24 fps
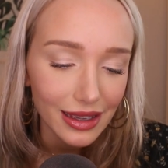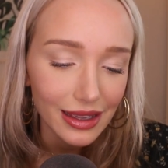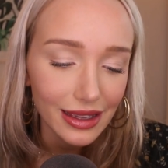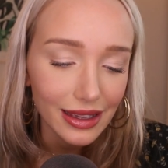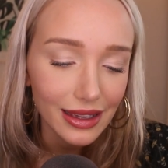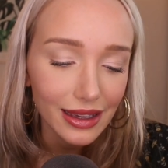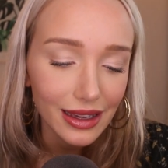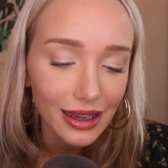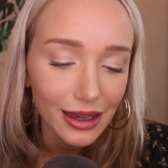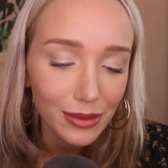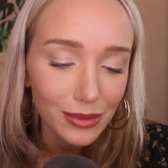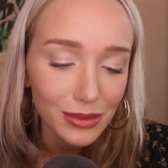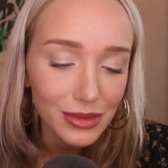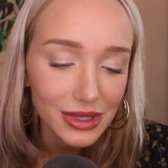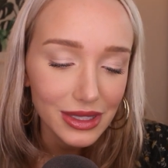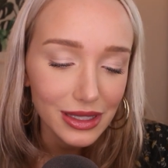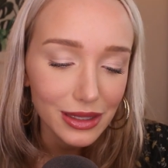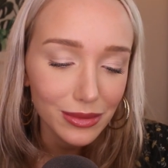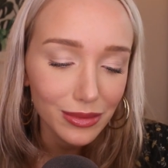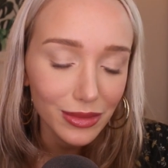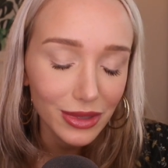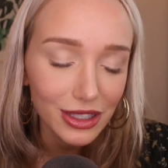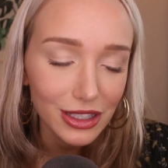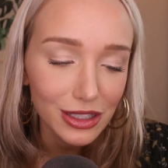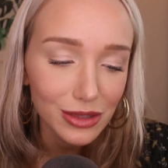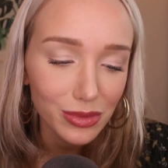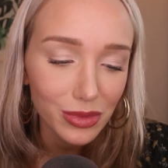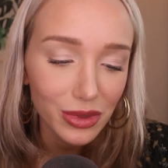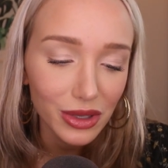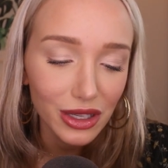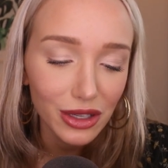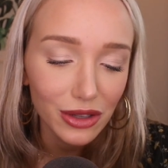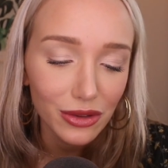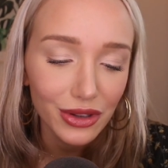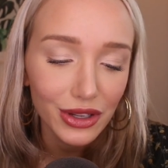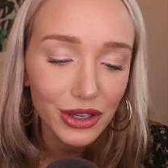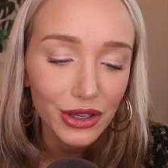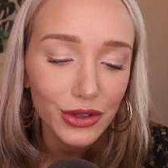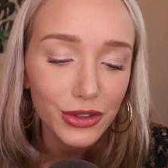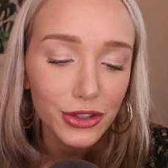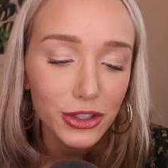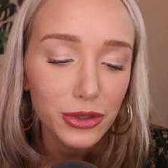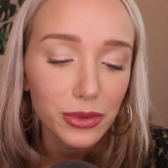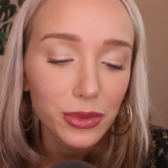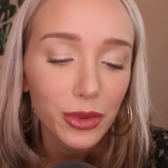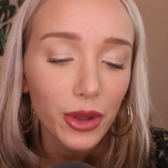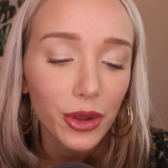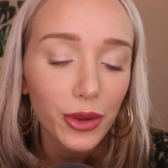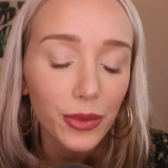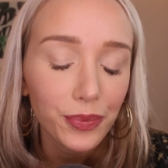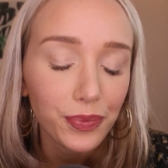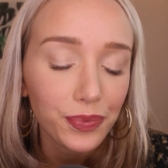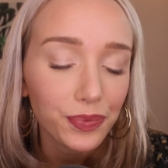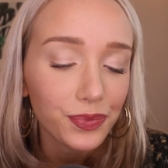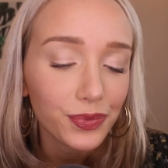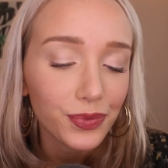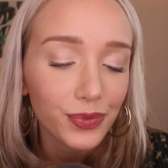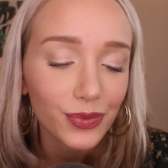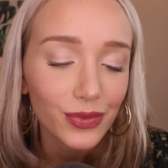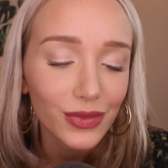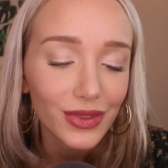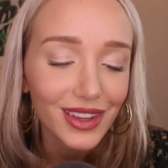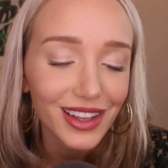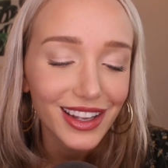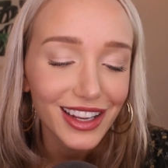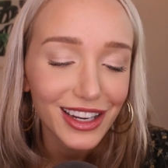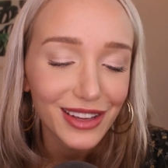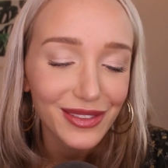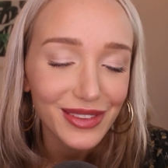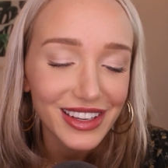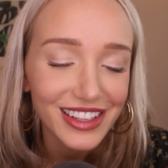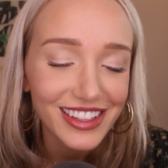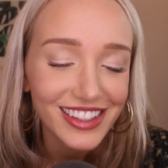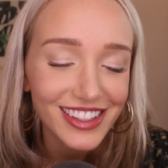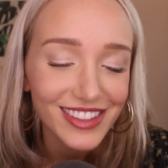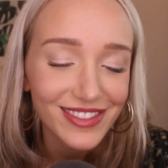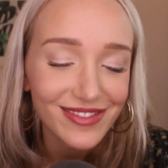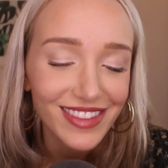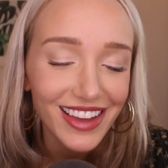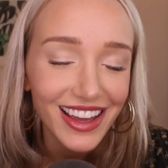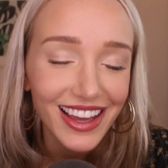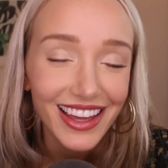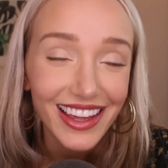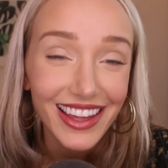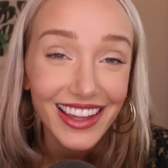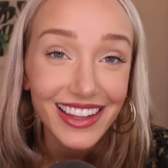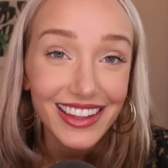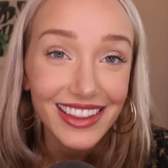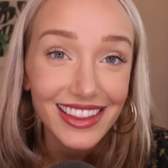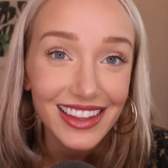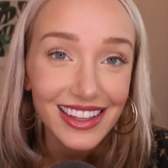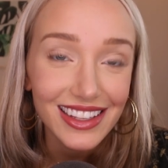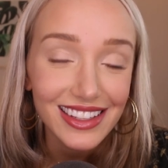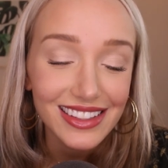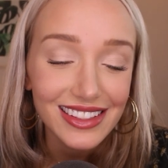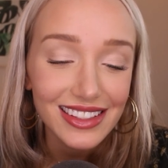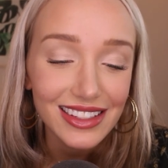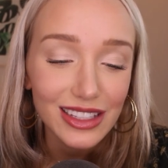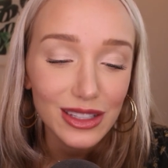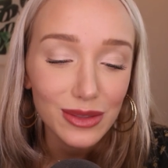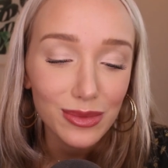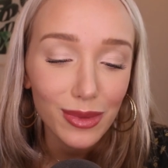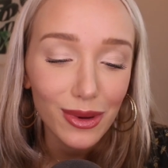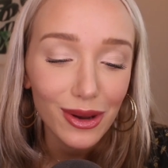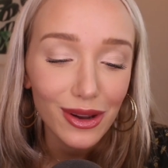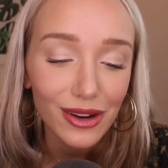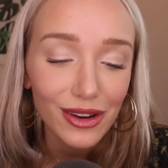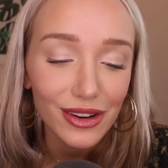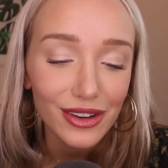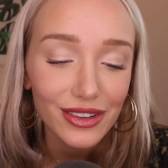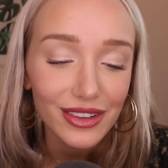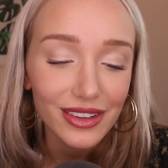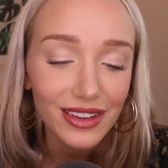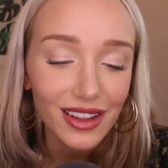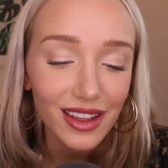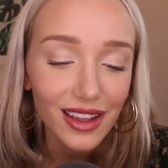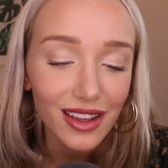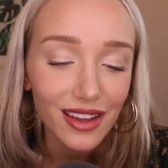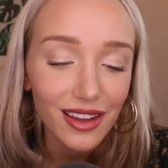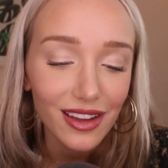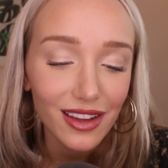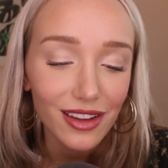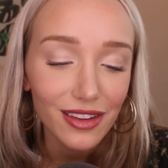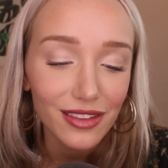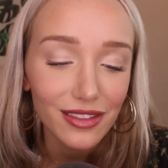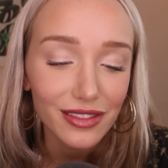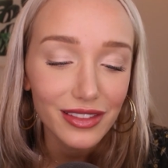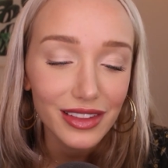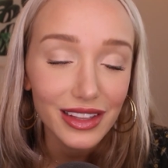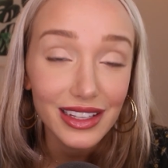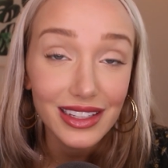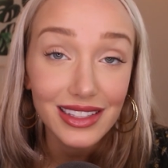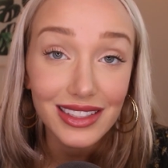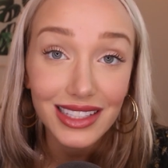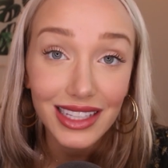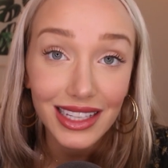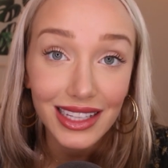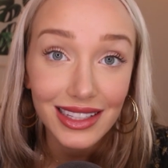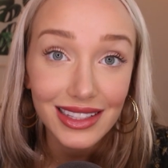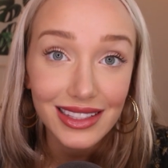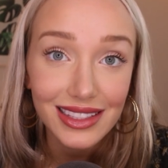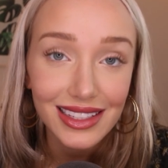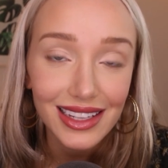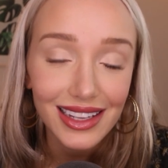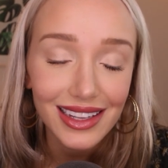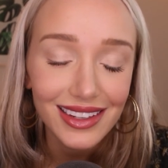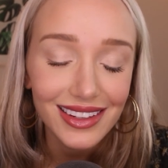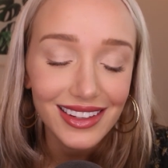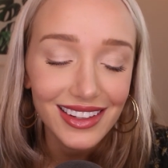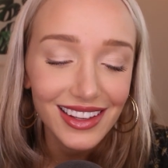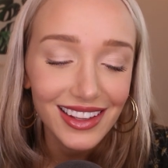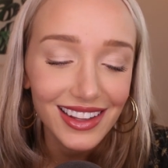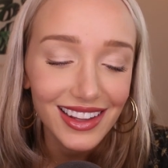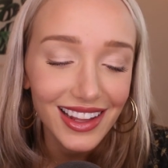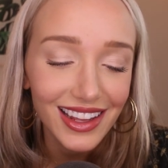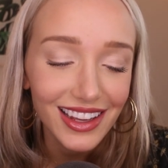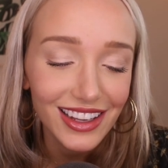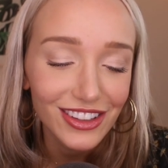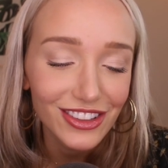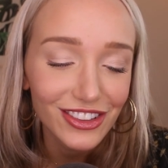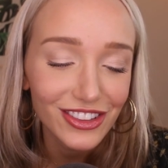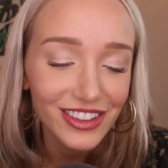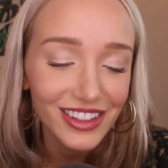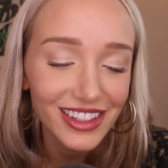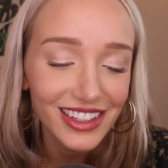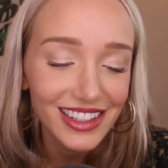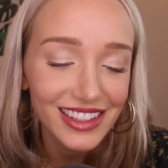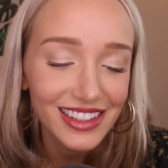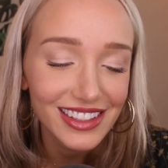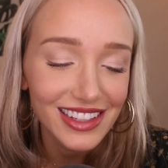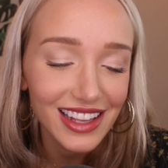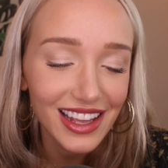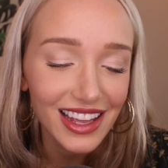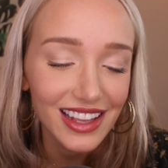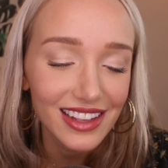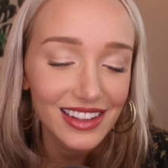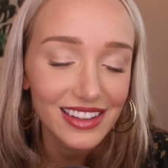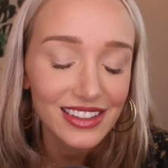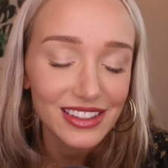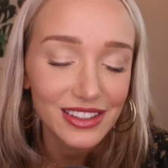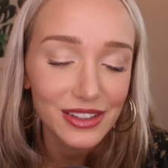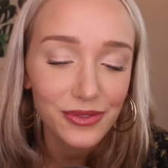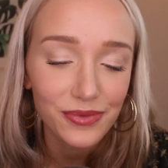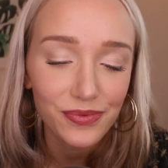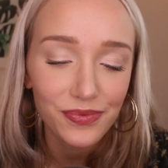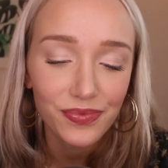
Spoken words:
it comes in must be reusable. Anyways, this is part of the Sunset collection, it says.